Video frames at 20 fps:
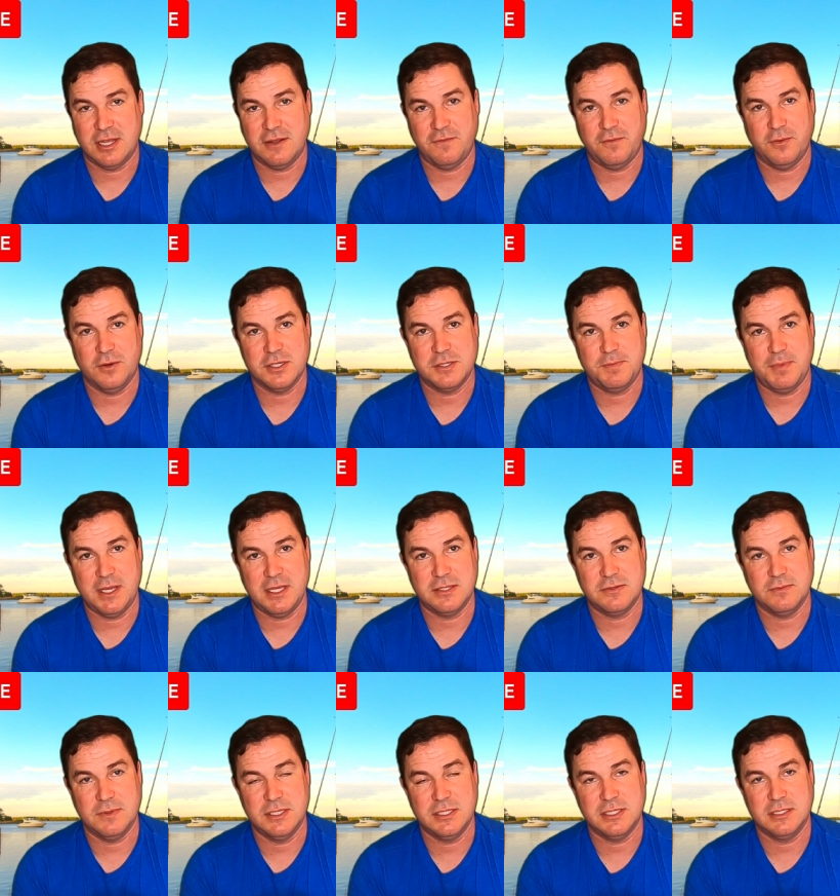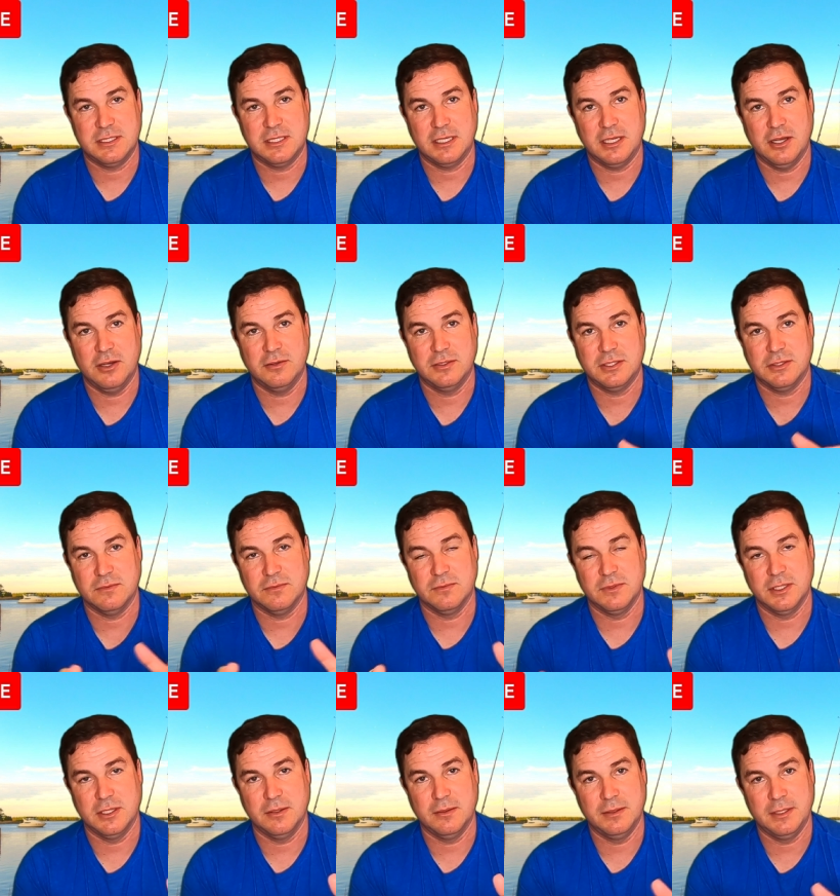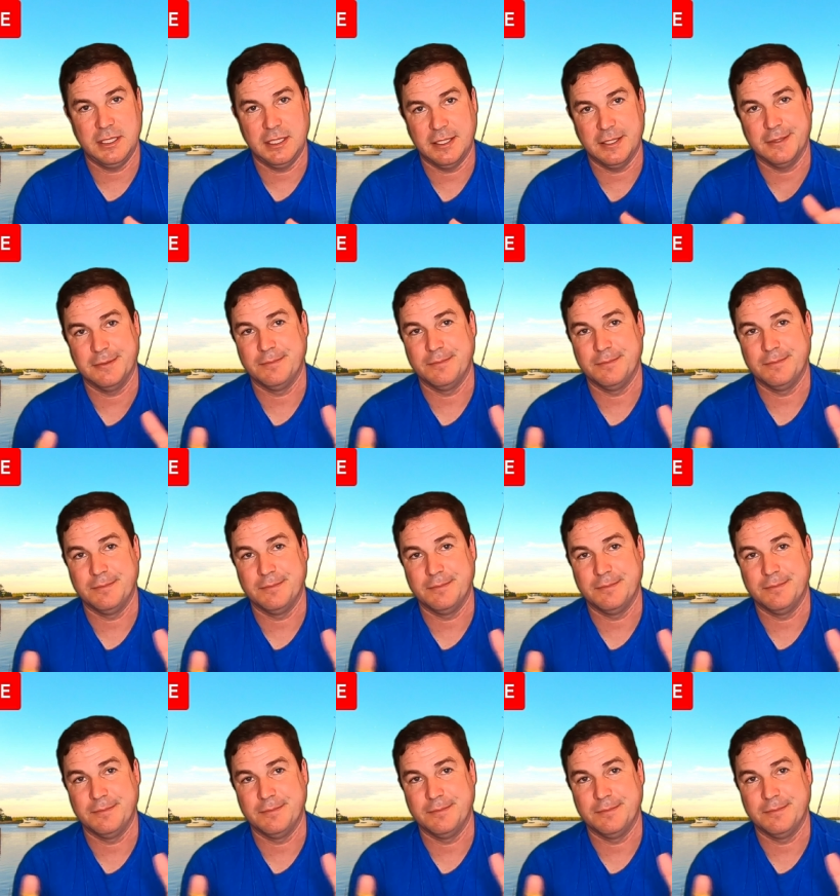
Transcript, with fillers: Air Force Base region to go to real,